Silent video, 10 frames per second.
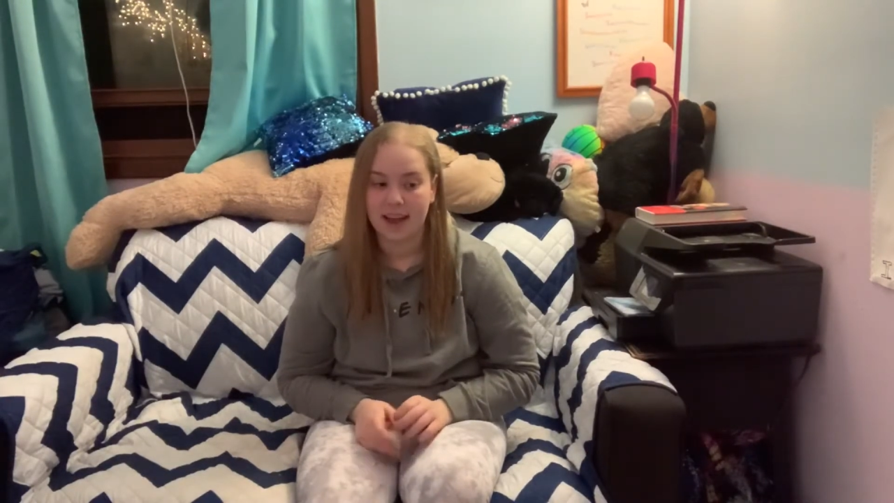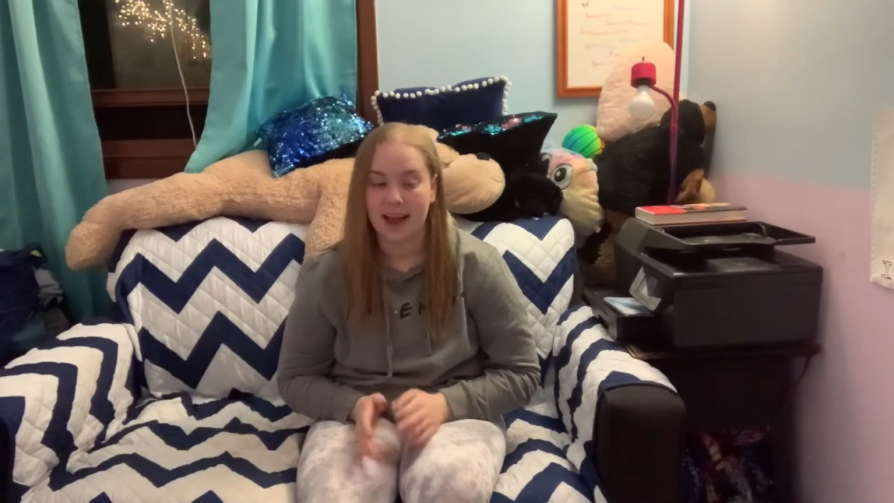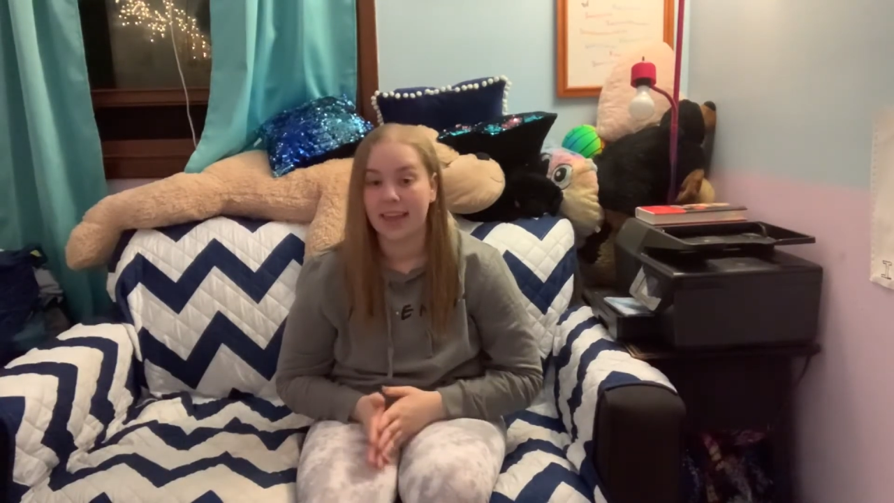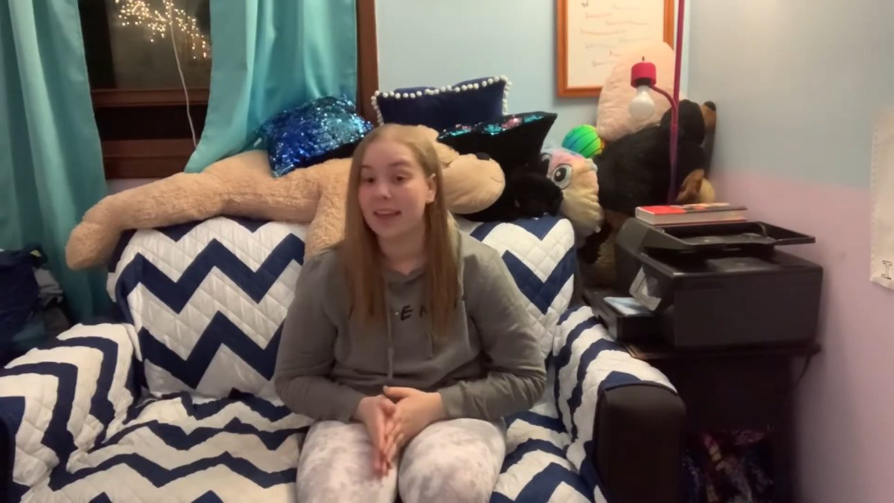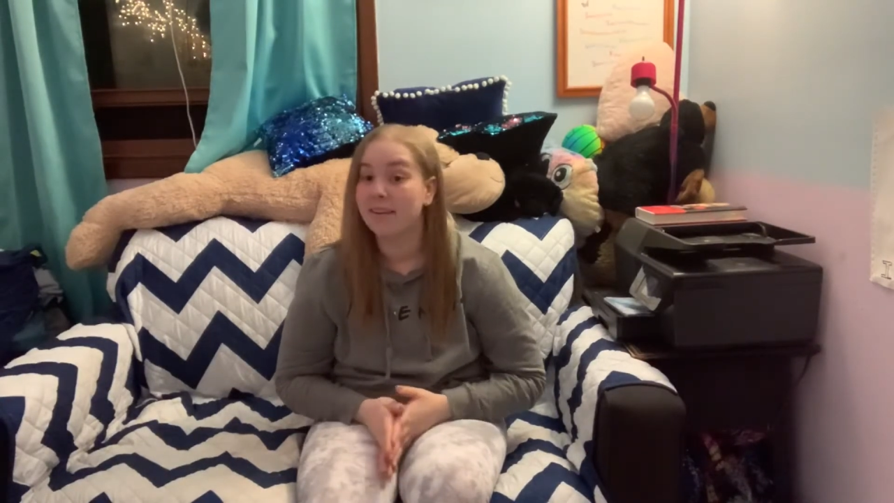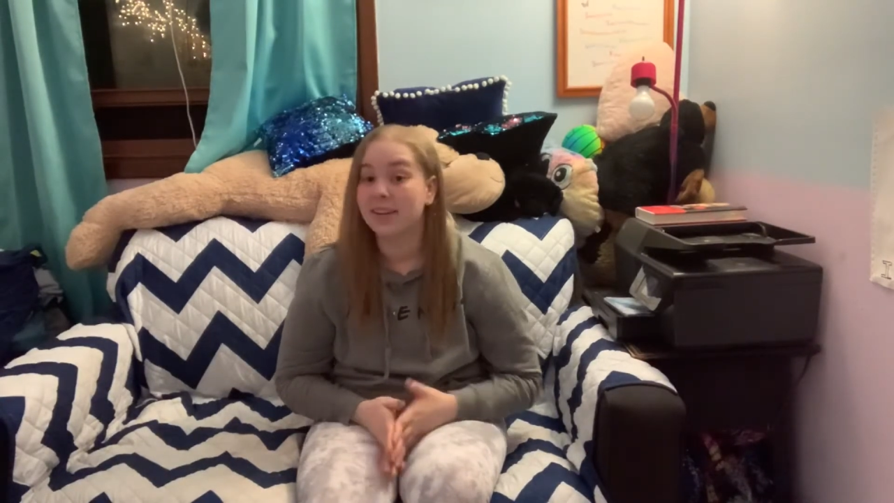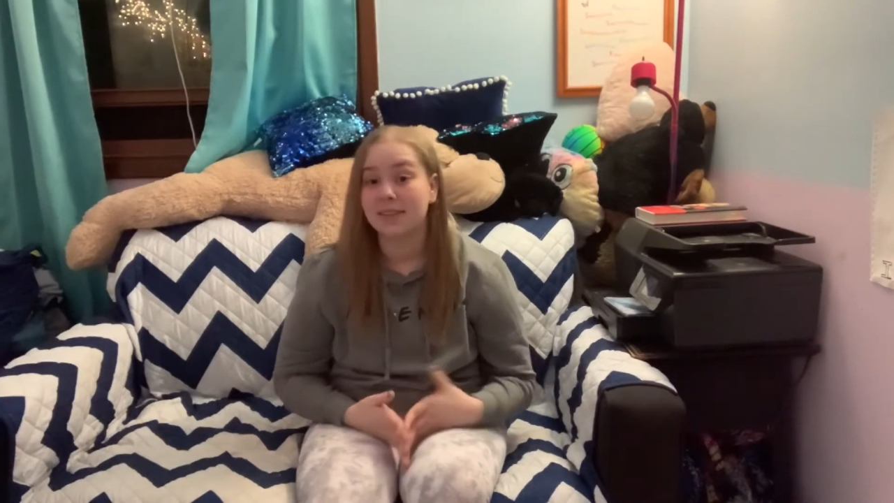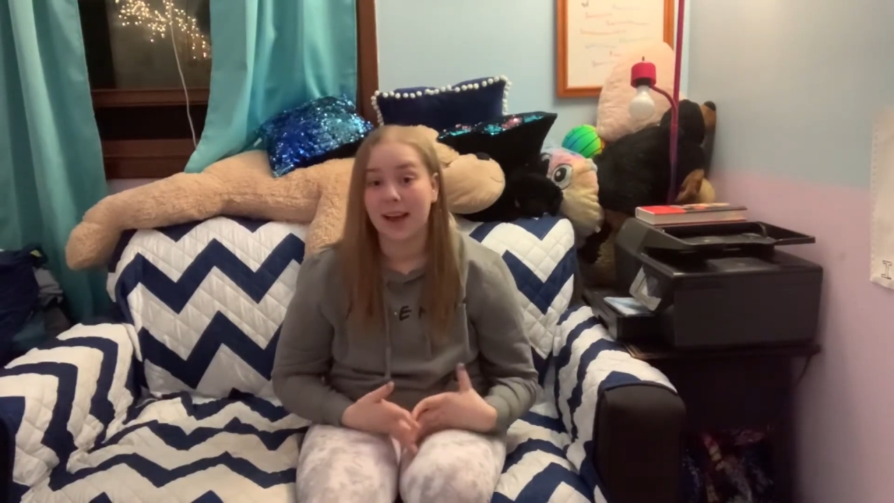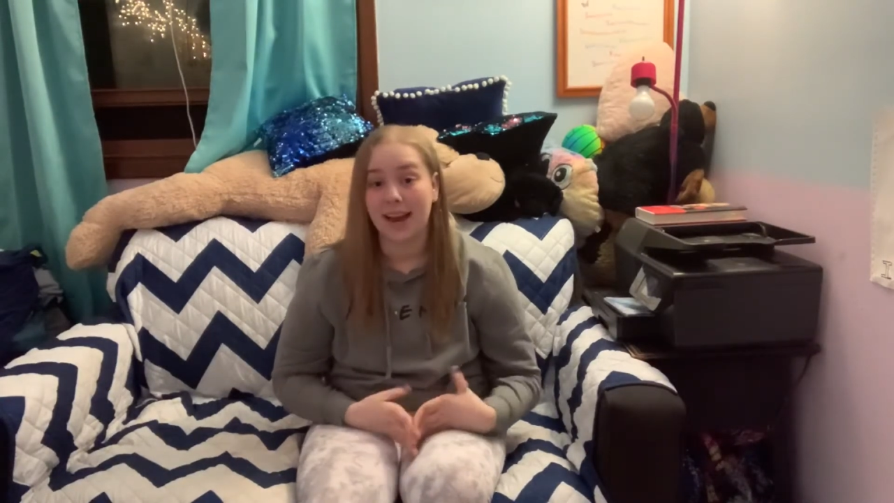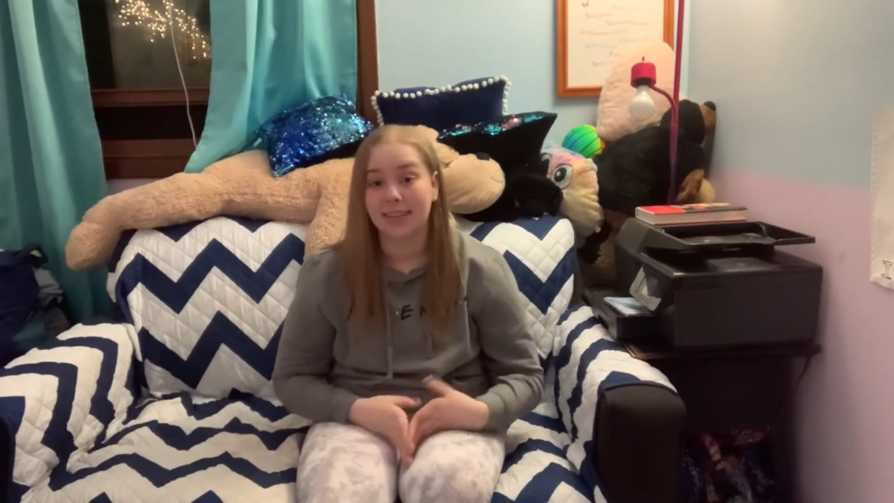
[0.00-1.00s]
I can't wait
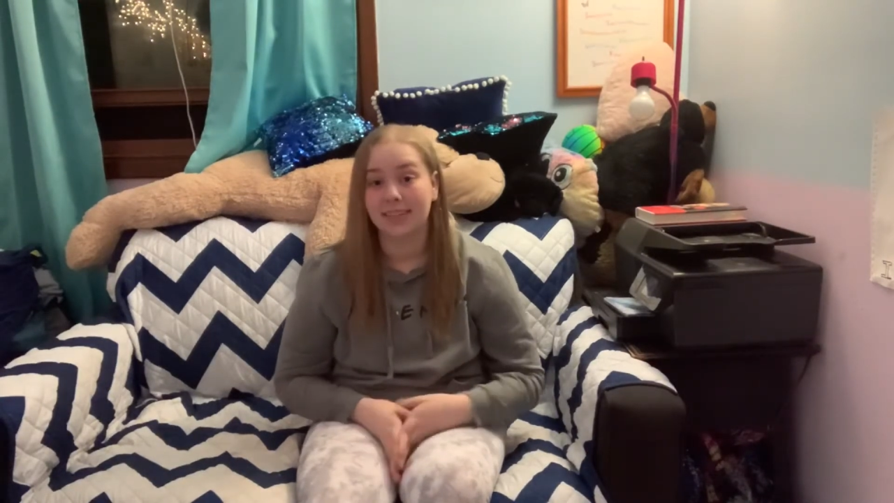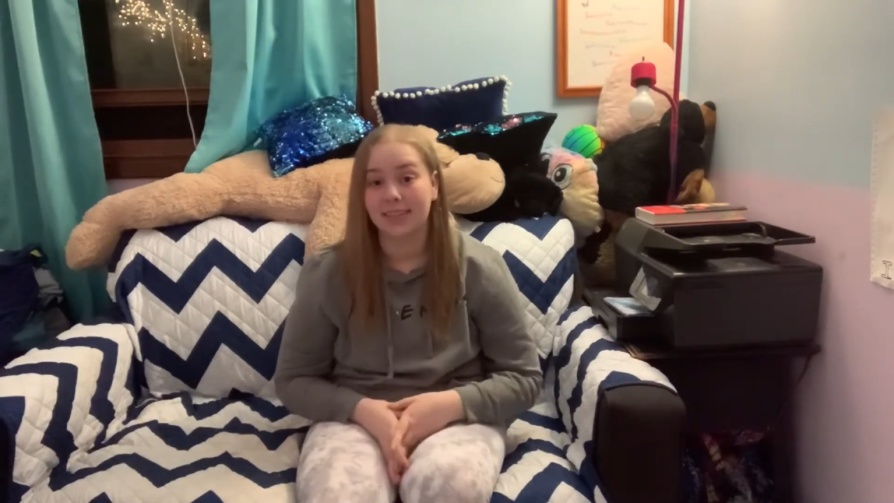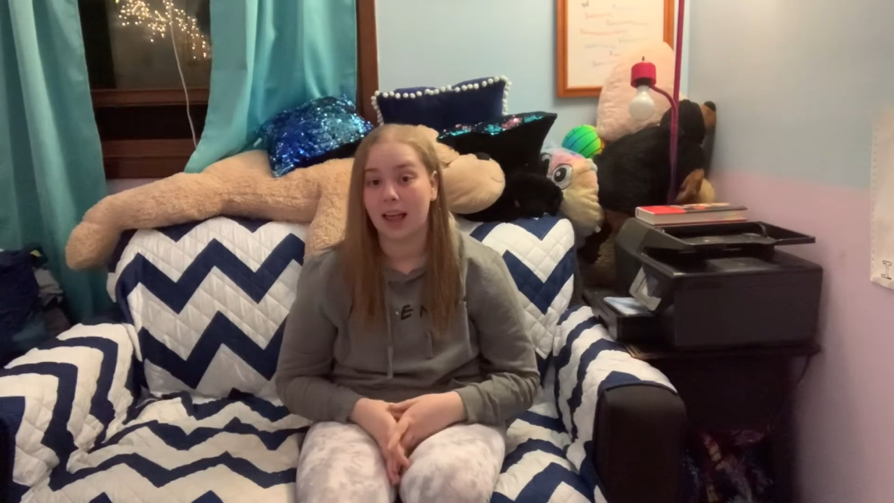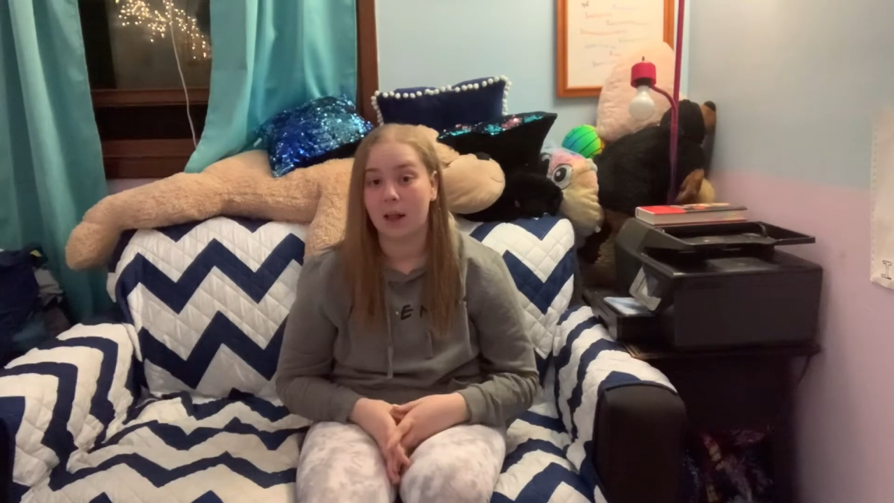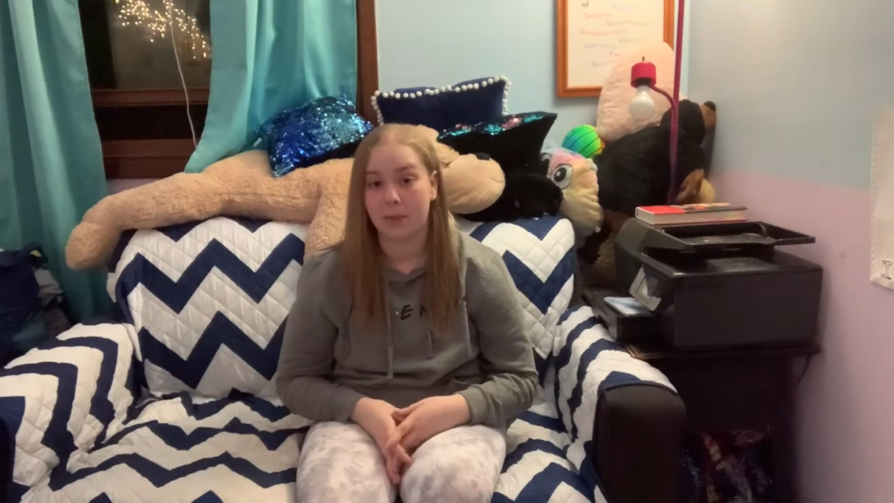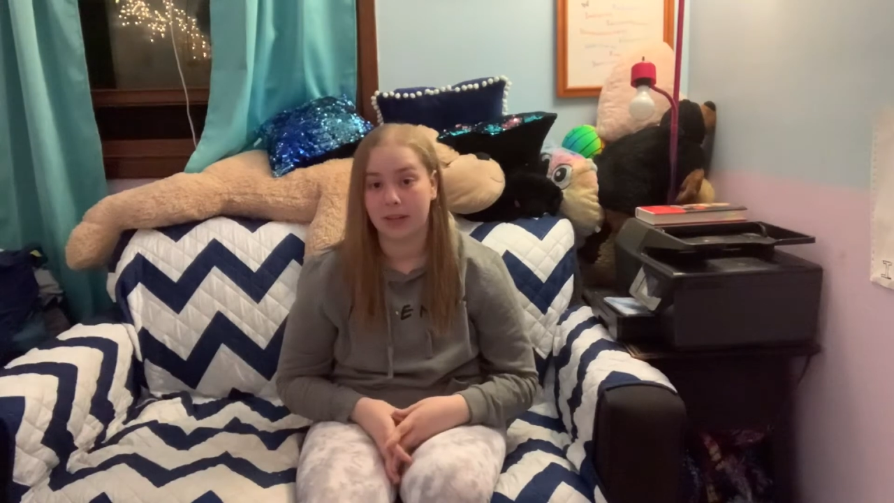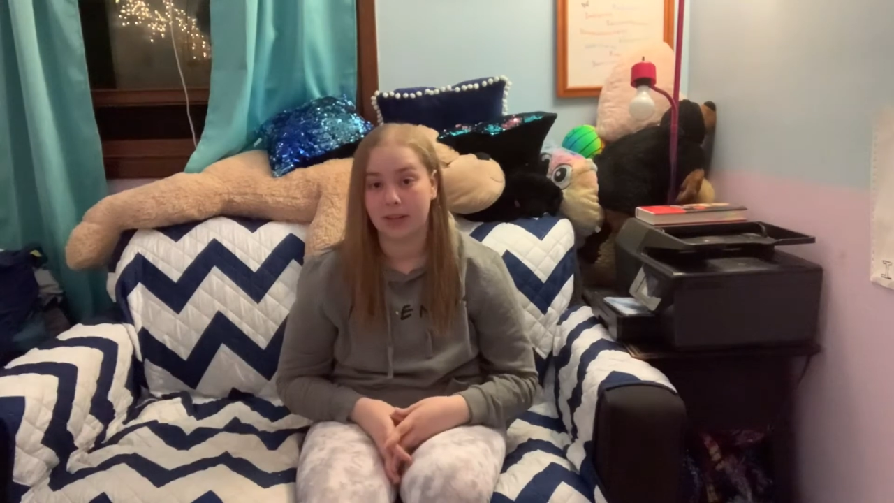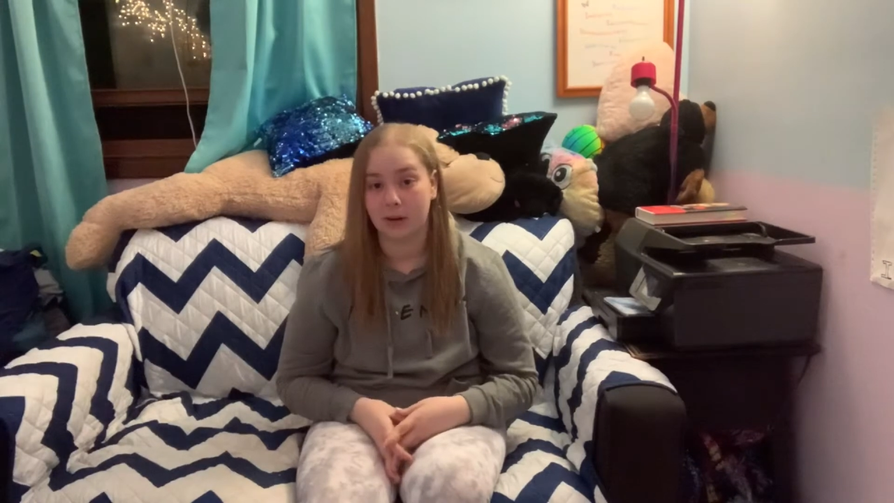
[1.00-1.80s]
to actually celebrate